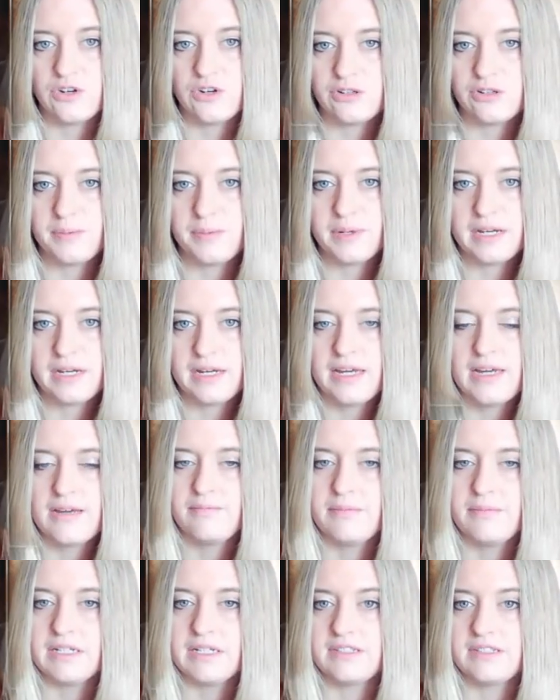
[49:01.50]
strobe,
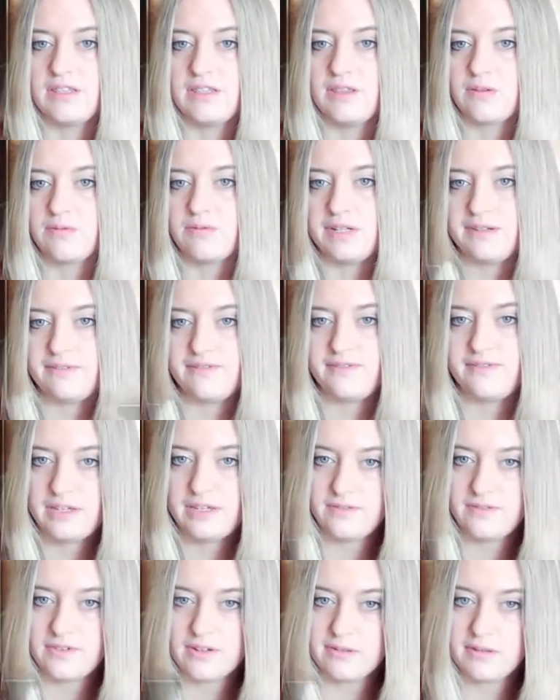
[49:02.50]
mounted 3
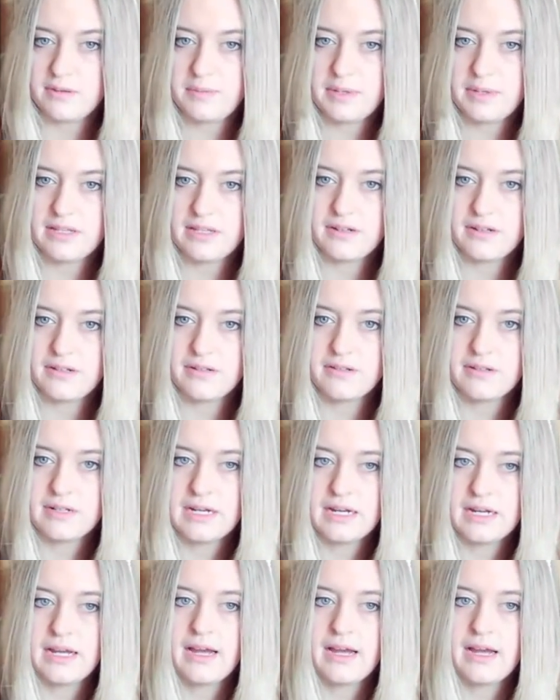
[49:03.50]
feet from the pillow.